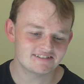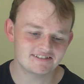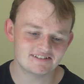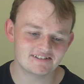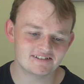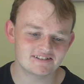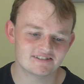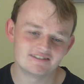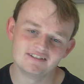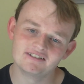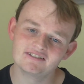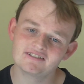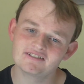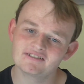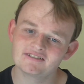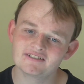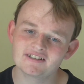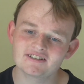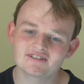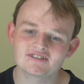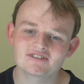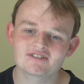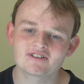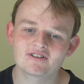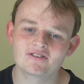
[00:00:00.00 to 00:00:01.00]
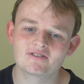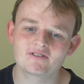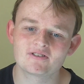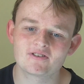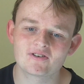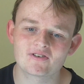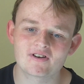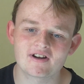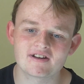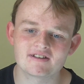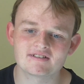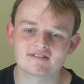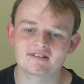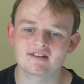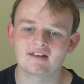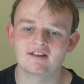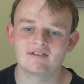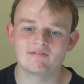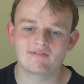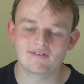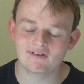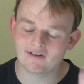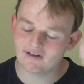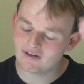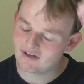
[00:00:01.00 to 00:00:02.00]
They're so great
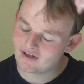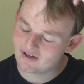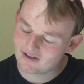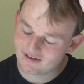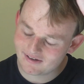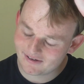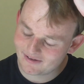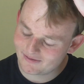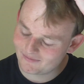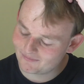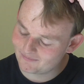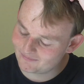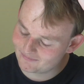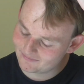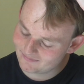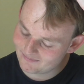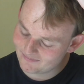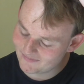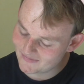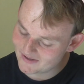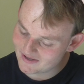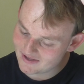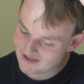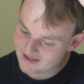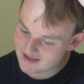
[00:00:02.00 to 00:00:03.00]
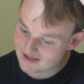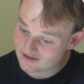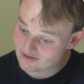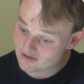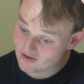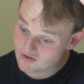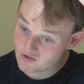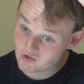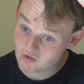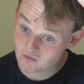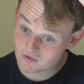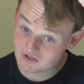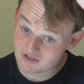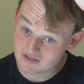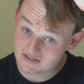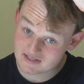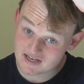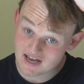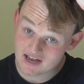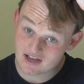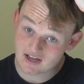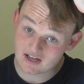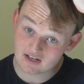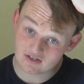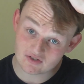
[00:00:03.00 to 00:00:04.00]
together. But yeah, those were the
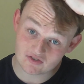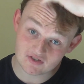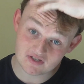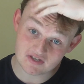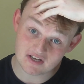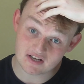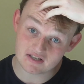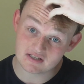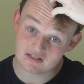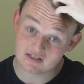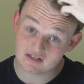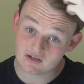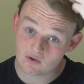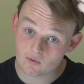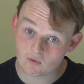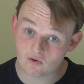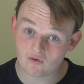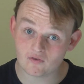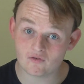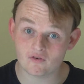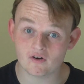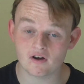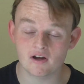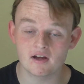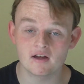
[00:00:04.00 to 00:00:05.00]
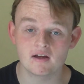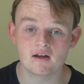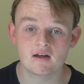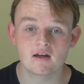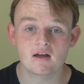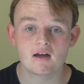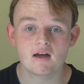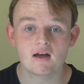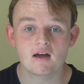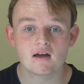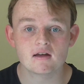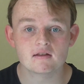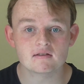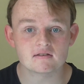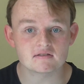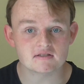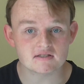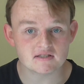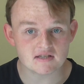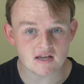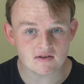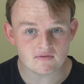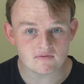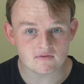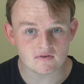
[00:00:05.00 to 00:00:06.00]
10 countries that did qualify. The
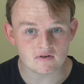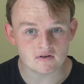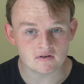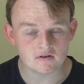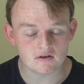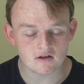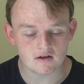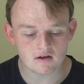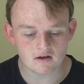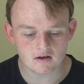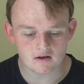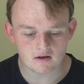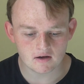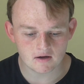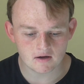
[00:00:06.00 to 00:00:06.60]
7,